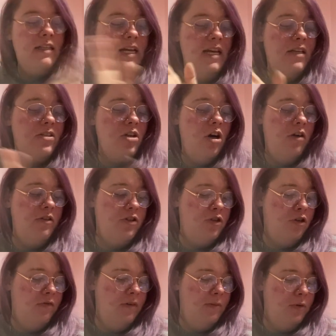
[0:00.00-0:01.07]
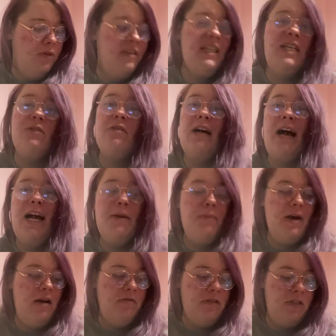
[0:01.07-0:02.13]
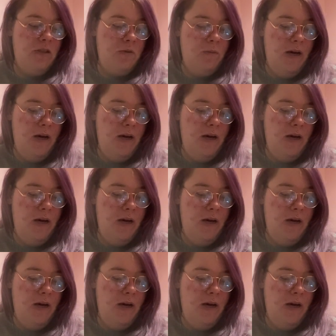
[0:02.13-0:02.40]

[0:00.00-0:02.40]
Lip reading: These are adorable. These were £8 as